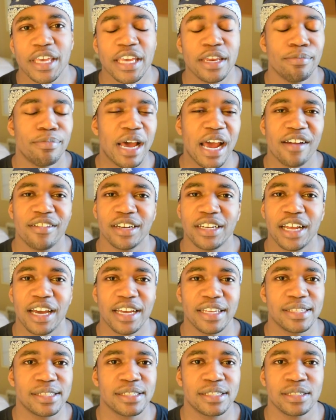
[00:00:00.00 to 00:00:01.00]
in
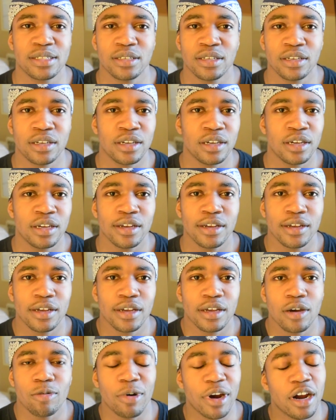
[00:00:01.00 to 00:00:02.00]
paradise,
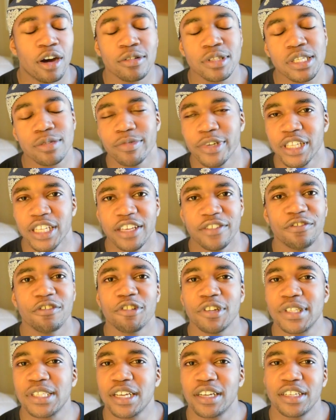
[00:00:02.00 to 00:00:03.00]
where ultimately
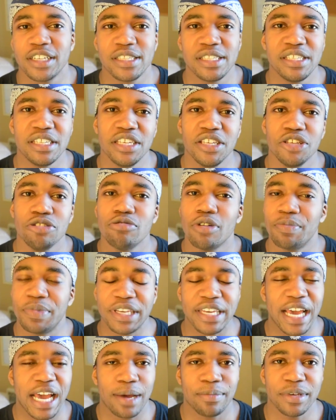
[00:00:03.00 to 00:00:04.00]
for eternity you will
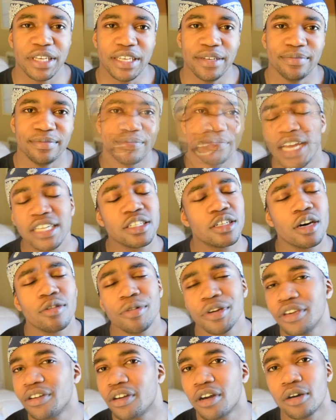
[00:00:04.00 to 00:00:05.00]
be happy. I don't know
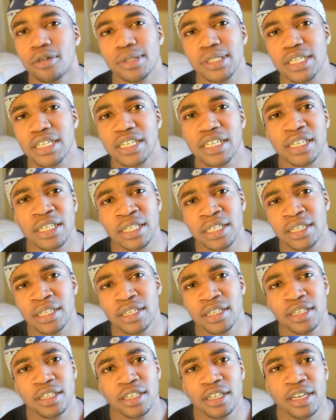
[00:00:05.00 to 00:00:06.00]
what your goals are
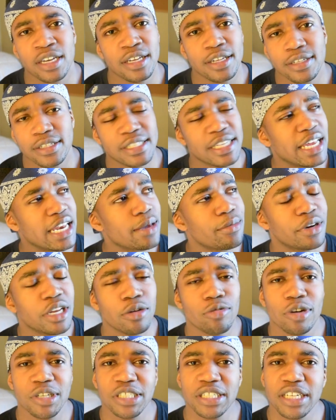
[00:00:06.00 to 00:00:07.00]
to anybody
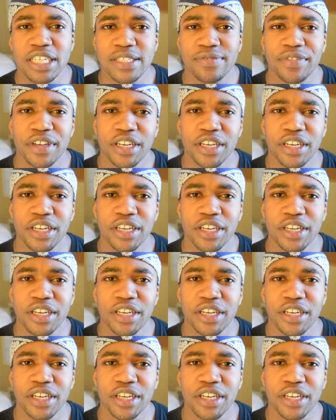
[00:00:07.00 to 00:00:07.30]
watching this